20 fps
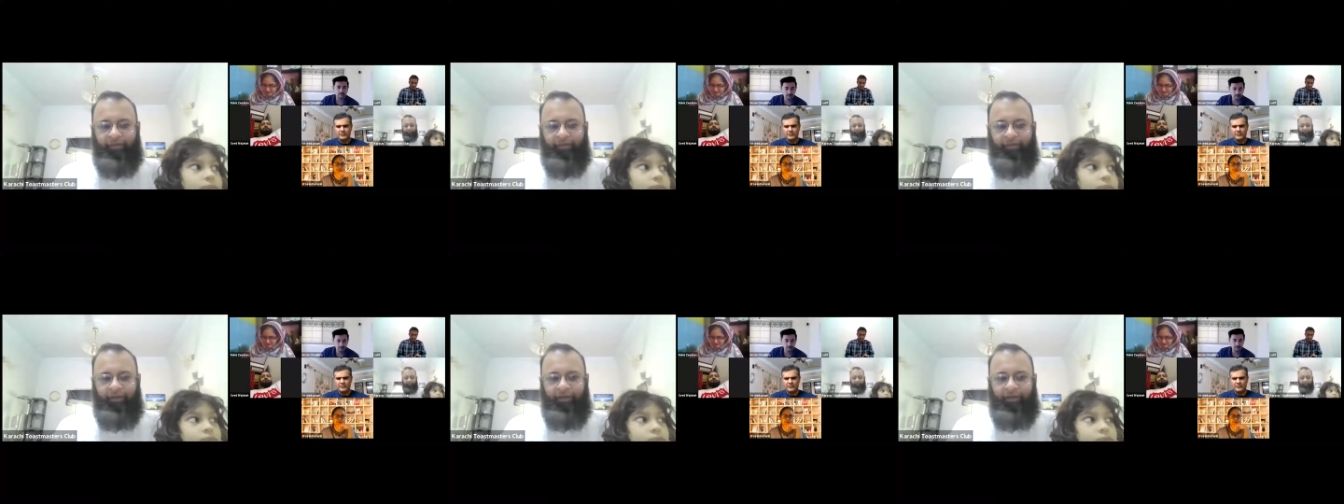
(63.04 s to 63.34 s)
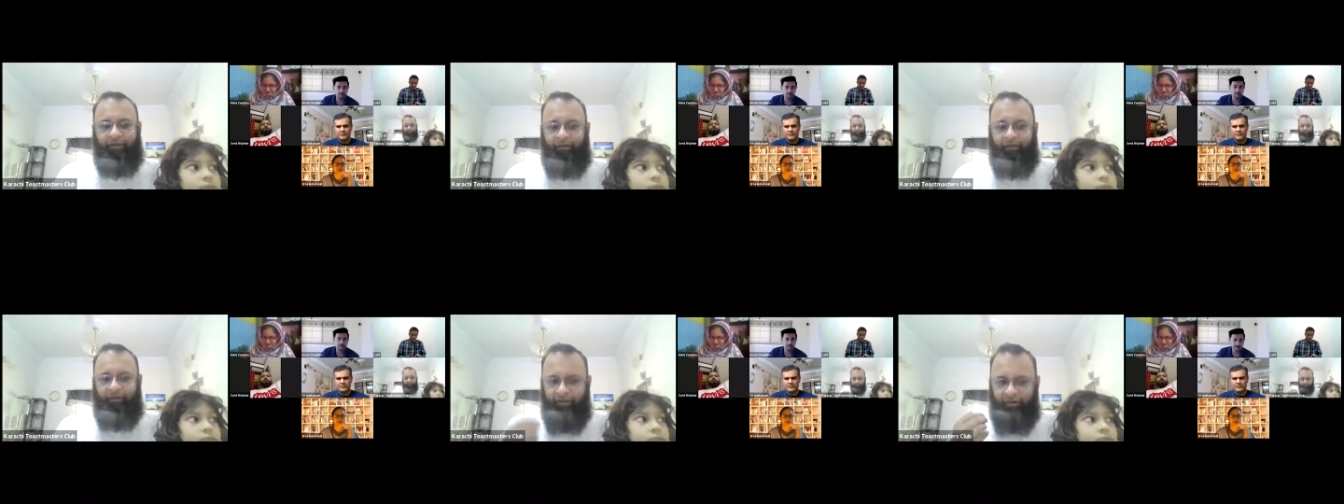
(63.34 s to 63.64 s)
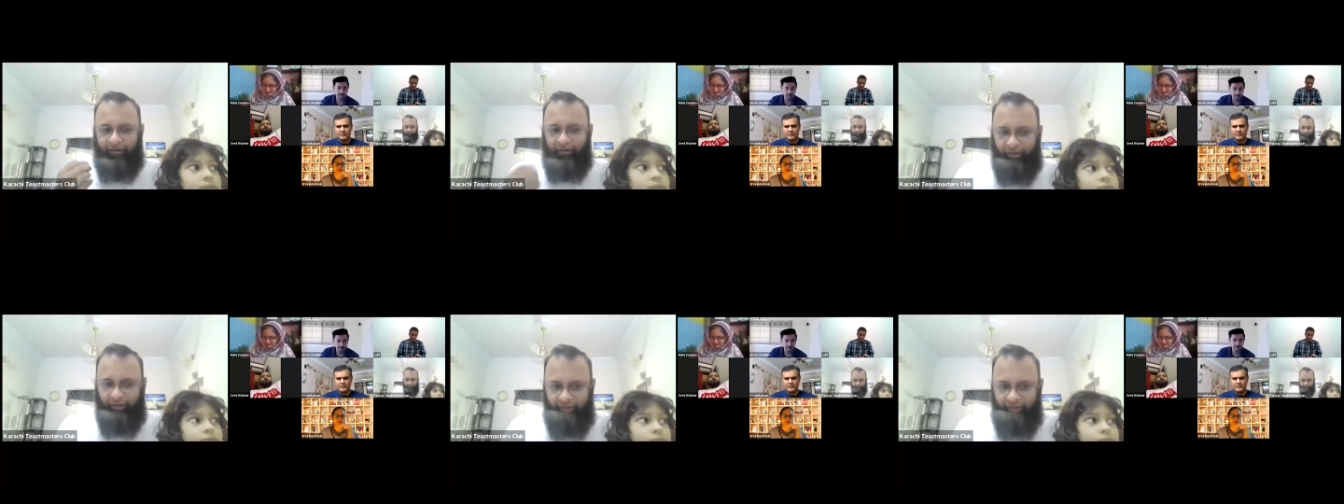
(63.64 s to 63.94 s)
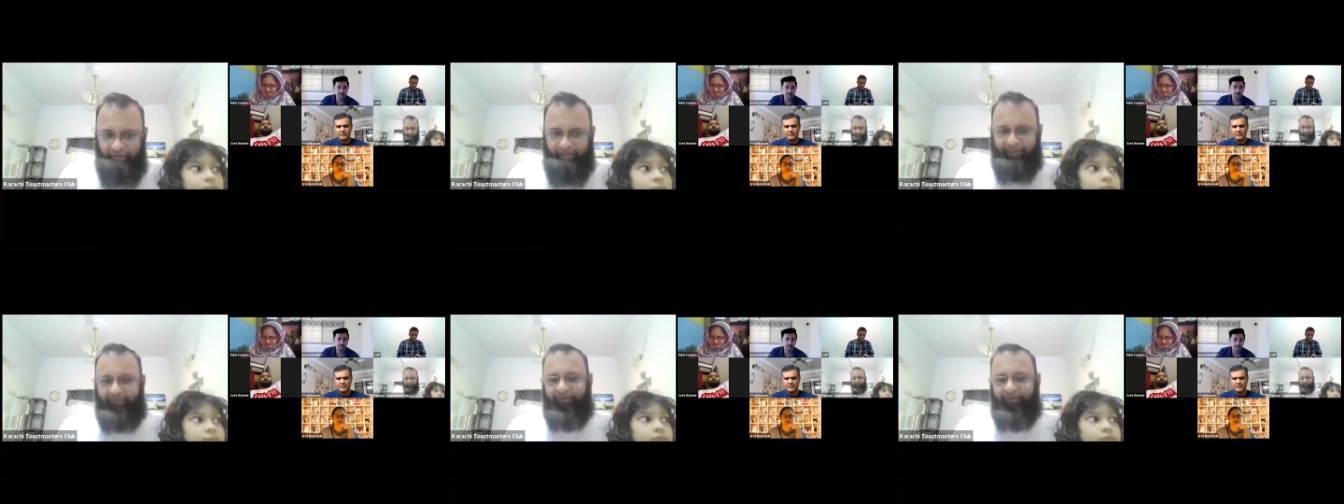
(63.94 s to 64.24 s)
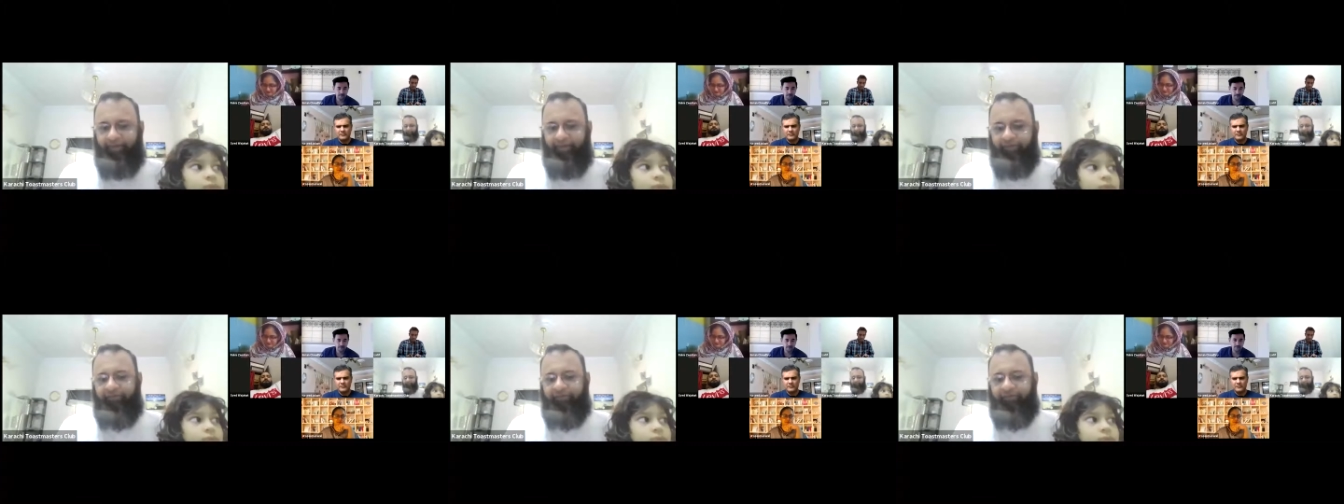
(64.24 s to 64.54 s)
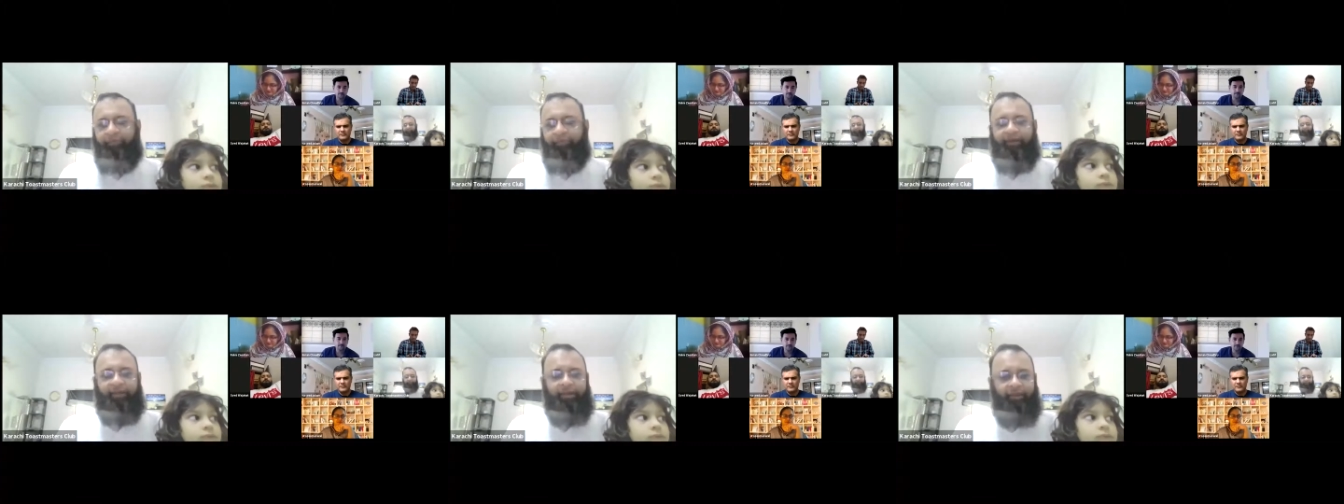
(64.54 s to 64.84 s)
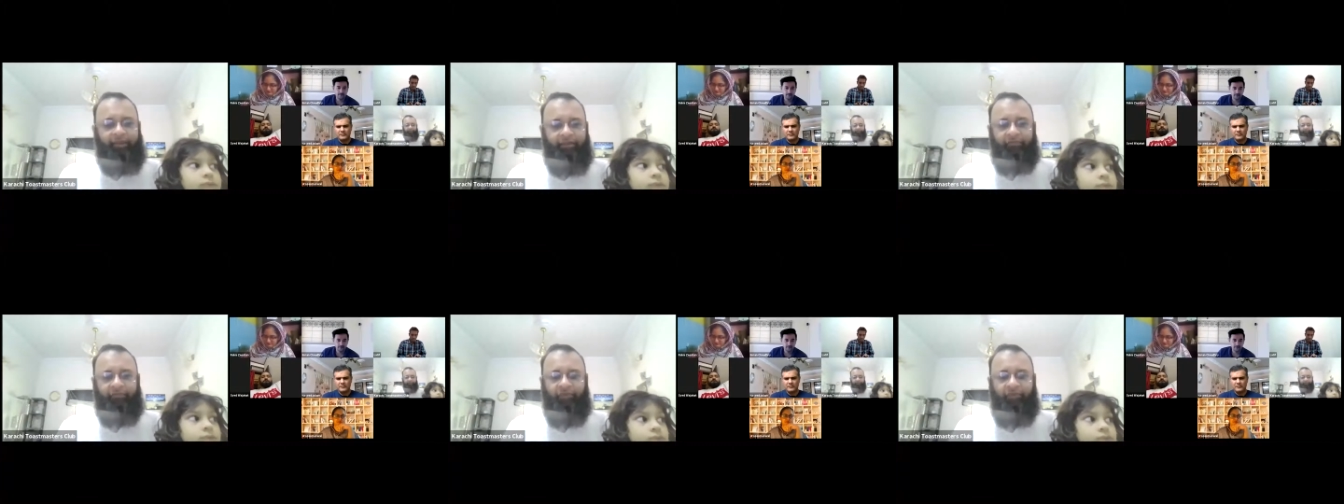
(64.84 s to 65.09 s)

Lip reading: in the contest, everybody